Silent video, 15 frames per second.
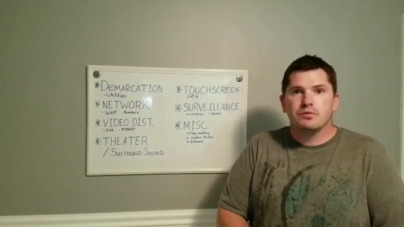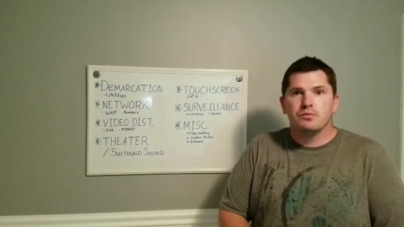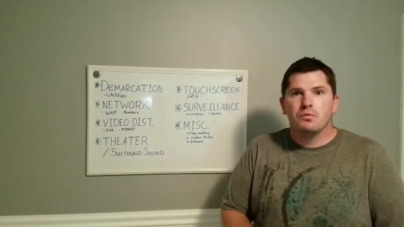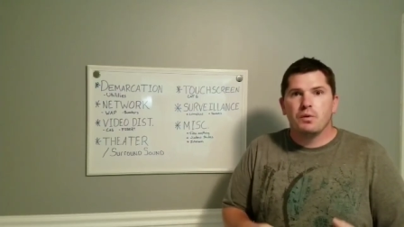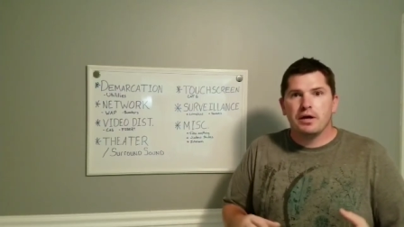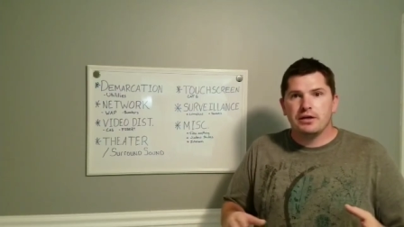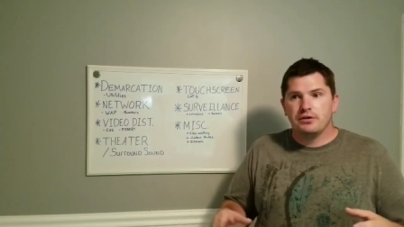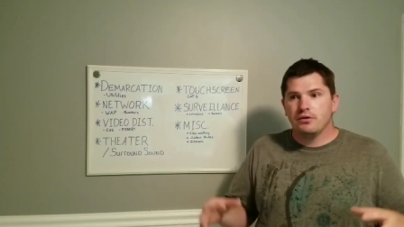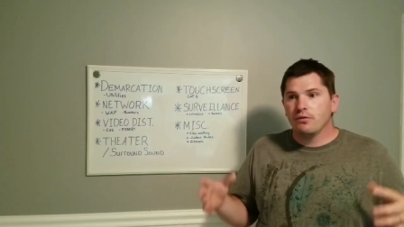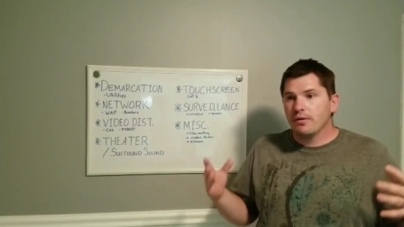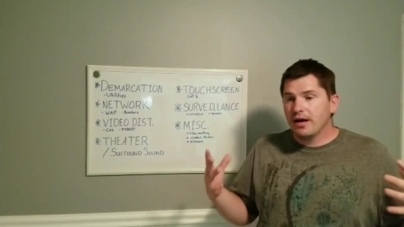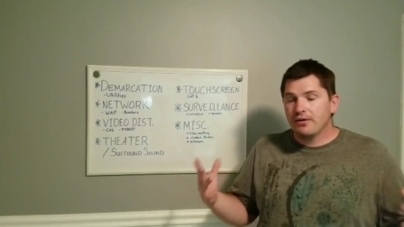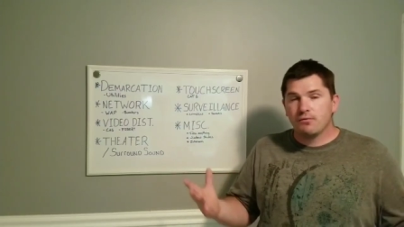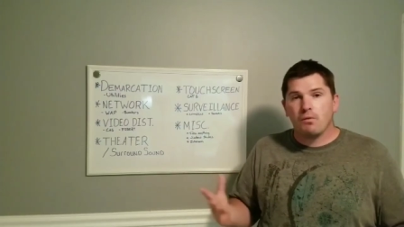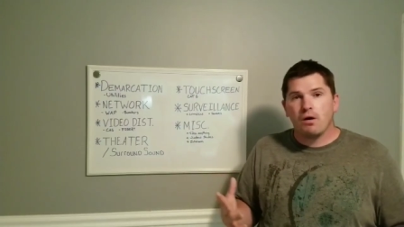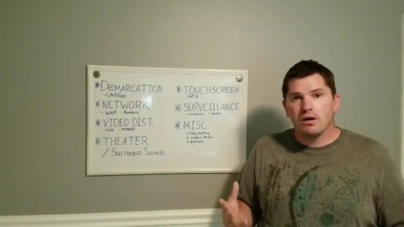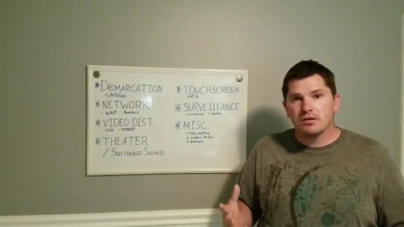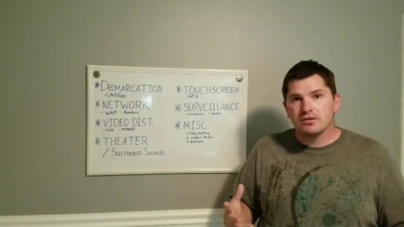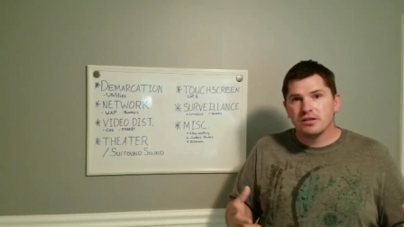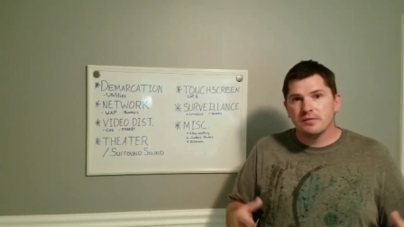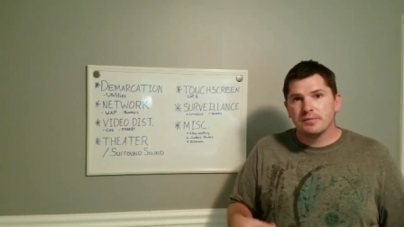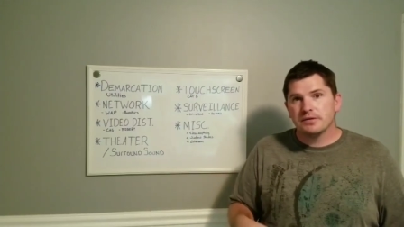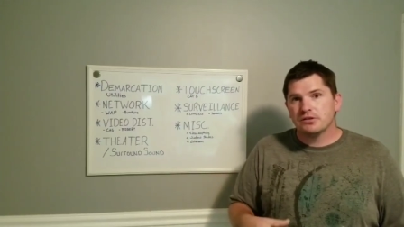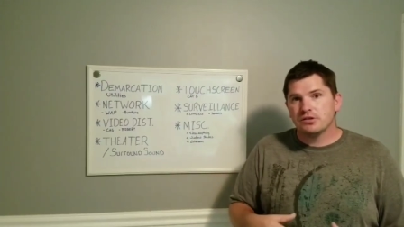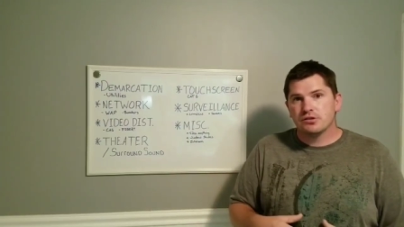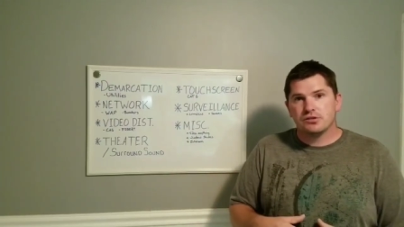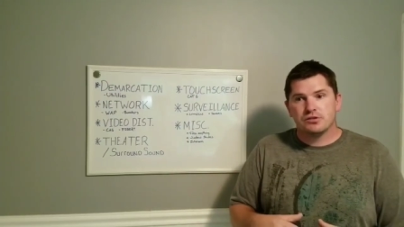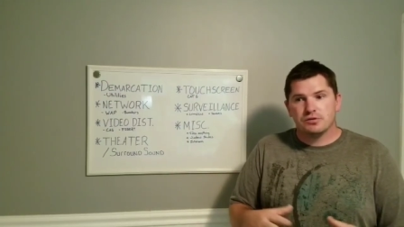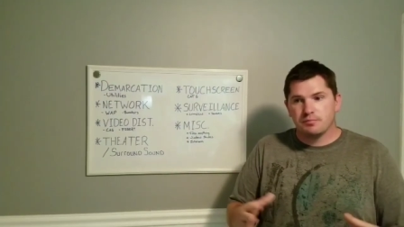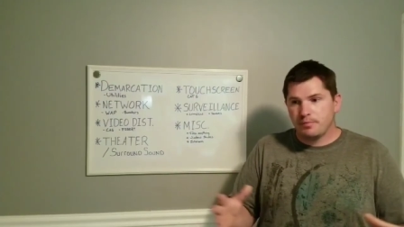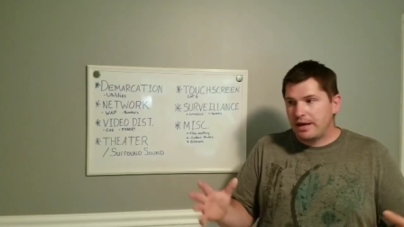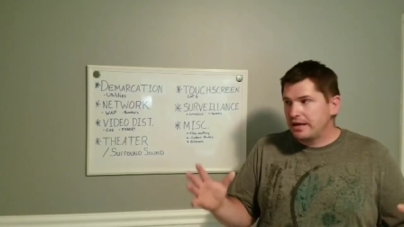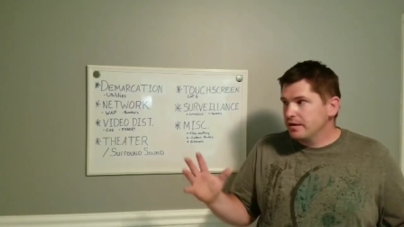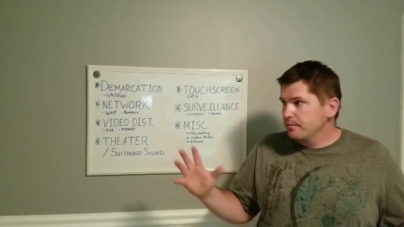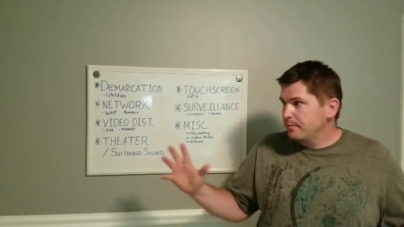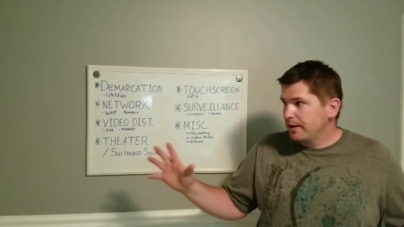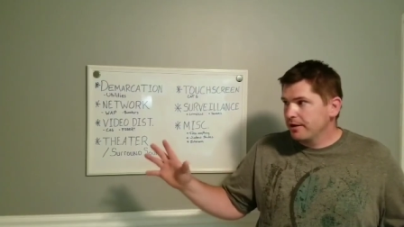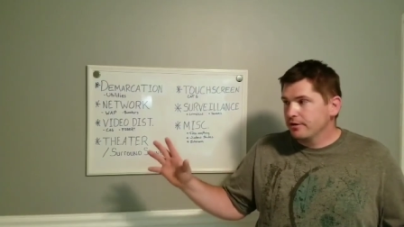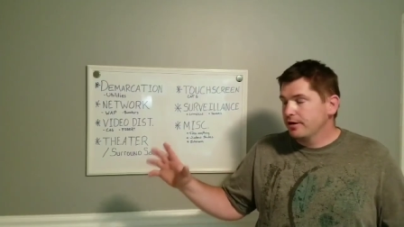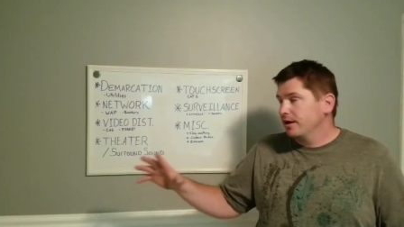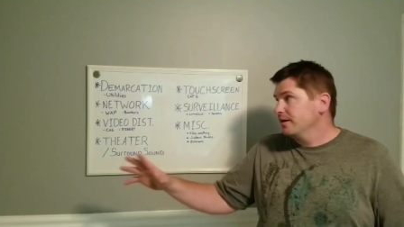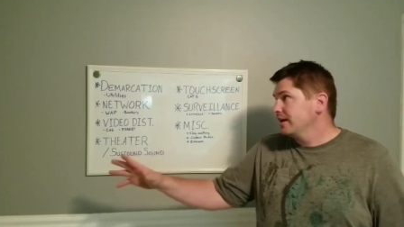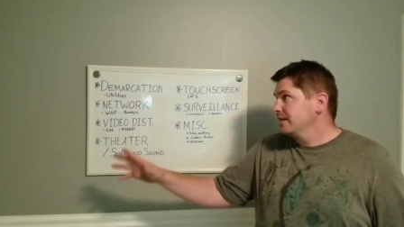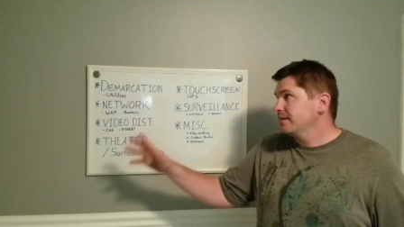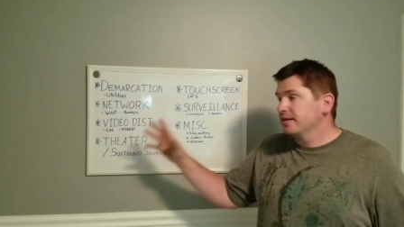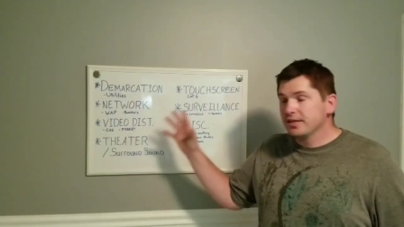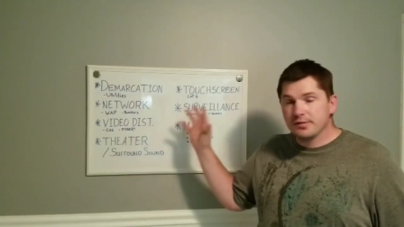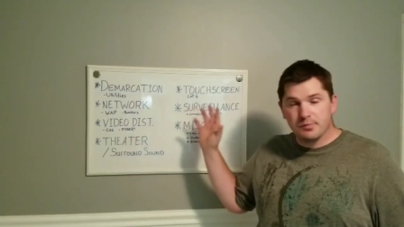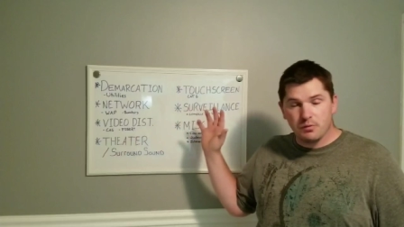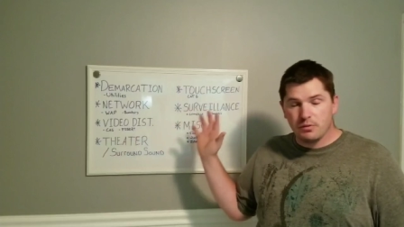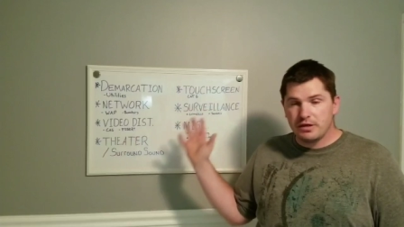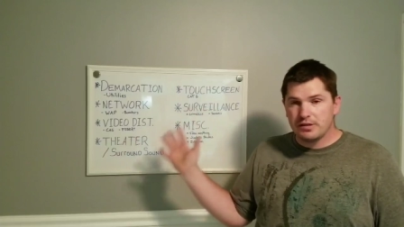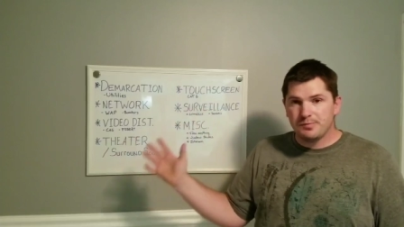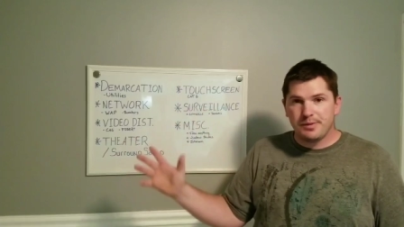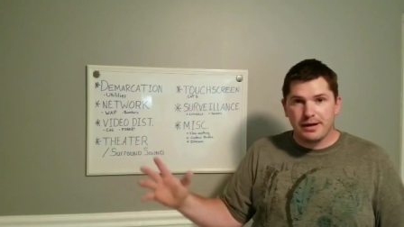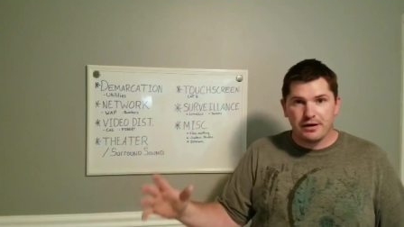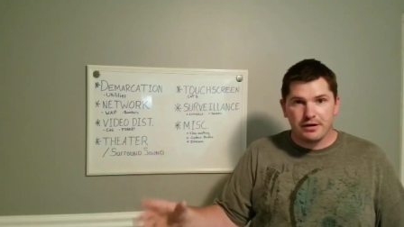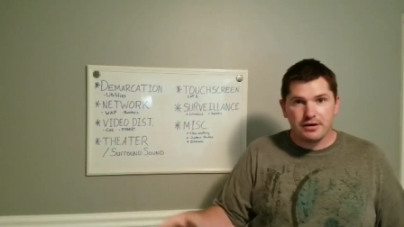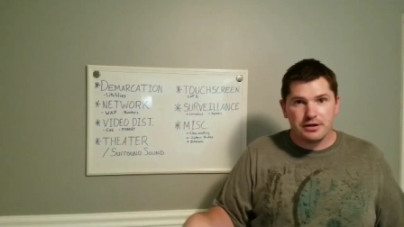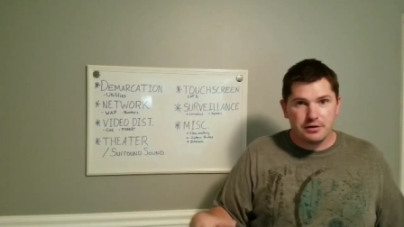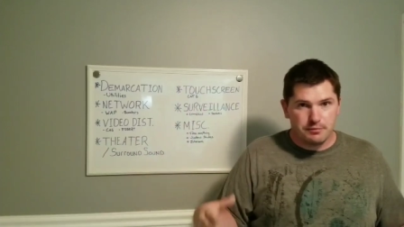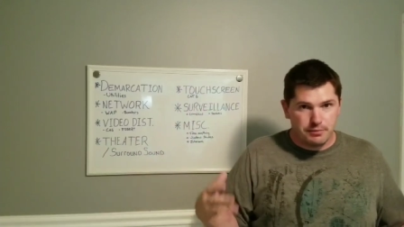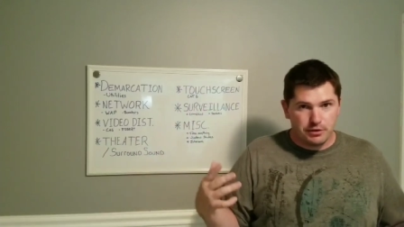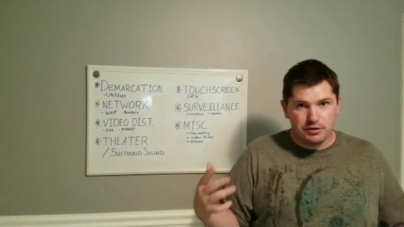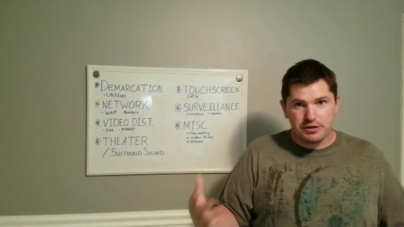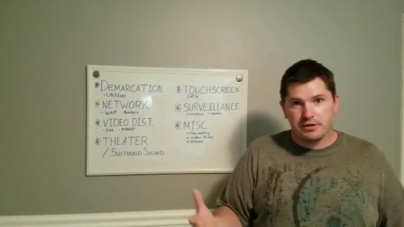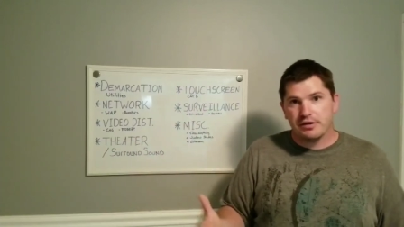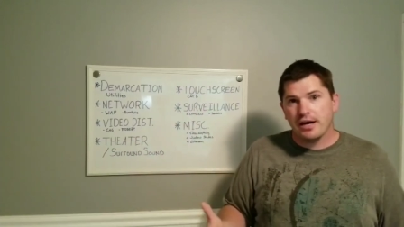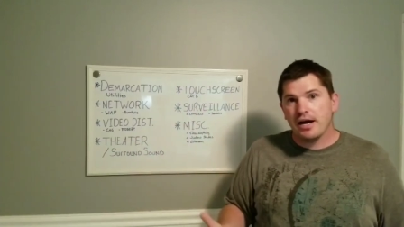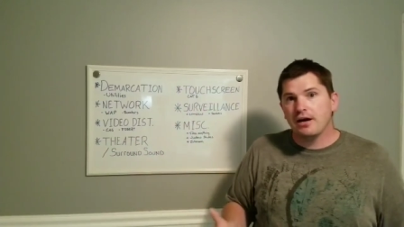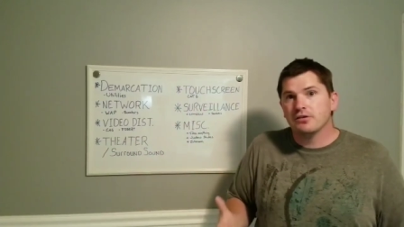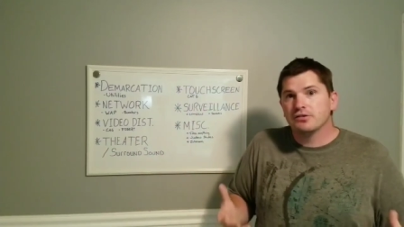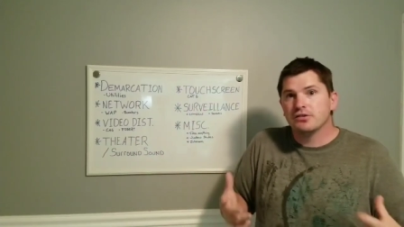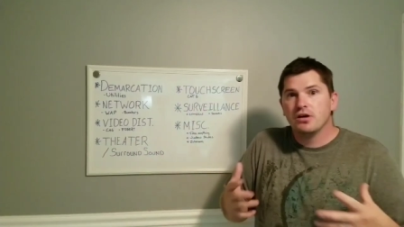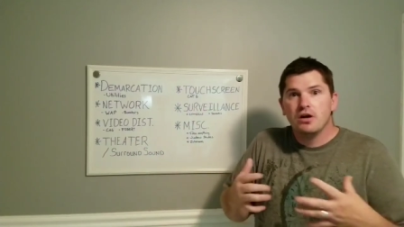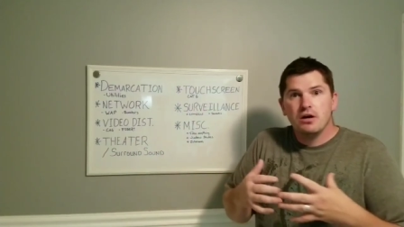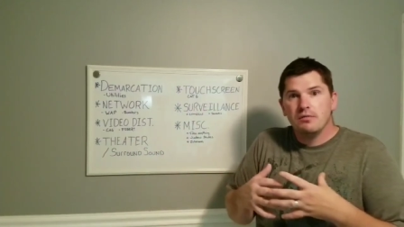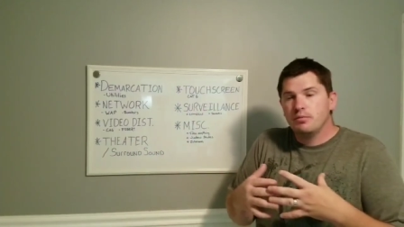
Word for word: When you don't have walls up, it's just bare, not like this, but when it's bare, you're building your house,